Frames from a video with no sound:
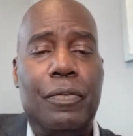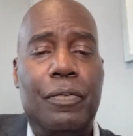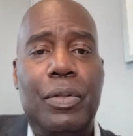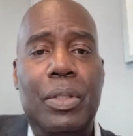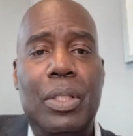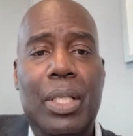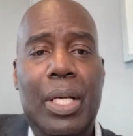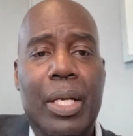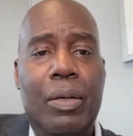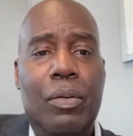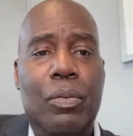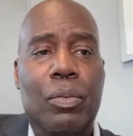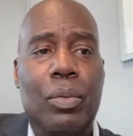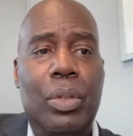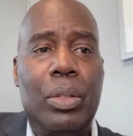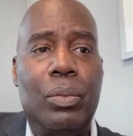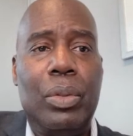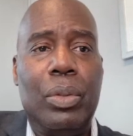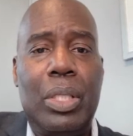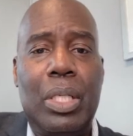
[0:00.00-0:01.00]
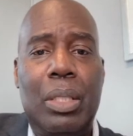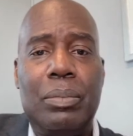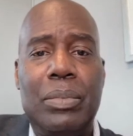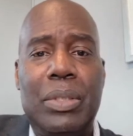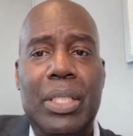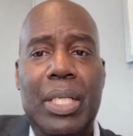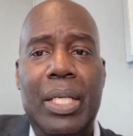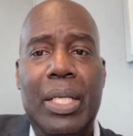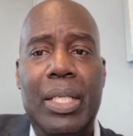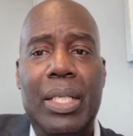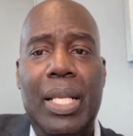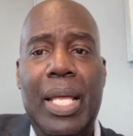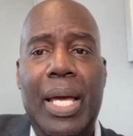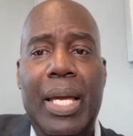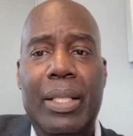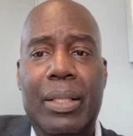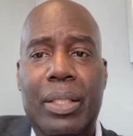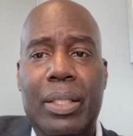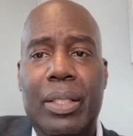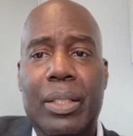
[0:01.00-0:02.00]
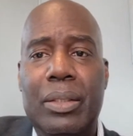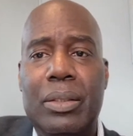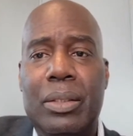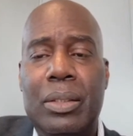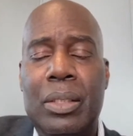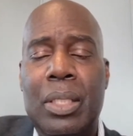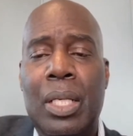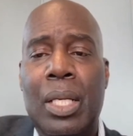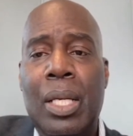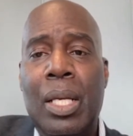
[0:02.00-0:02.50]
if you like what I'm saying, like this.